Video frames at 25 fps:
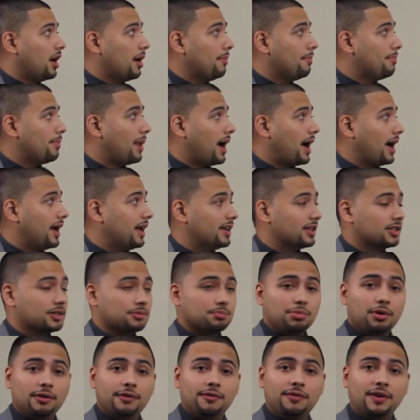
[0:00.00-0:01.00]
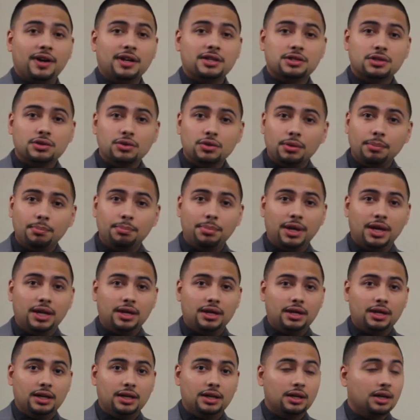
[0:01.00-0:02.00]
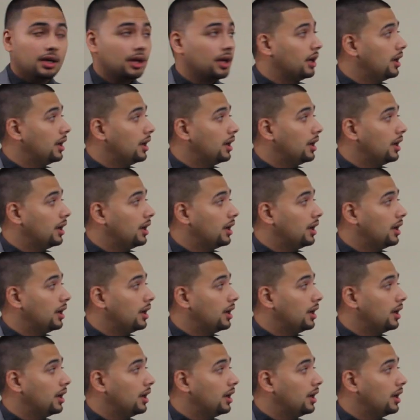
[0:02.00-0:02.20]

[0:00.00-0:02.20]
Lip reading: unbiased professional opinion